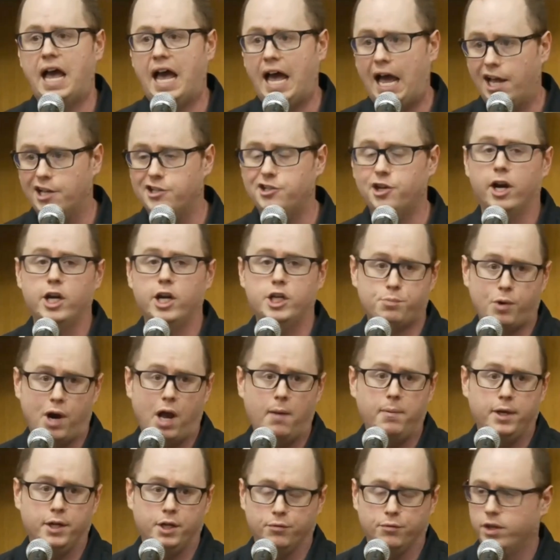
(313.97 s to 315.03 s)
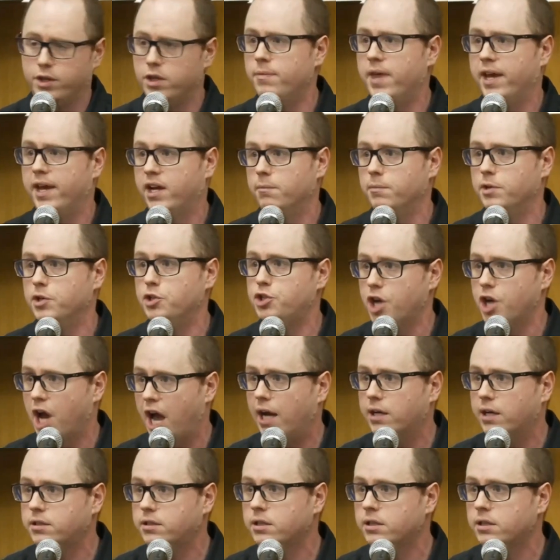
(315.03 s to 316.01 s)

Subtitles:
odds are he's probably in a rhythm that can be shocked.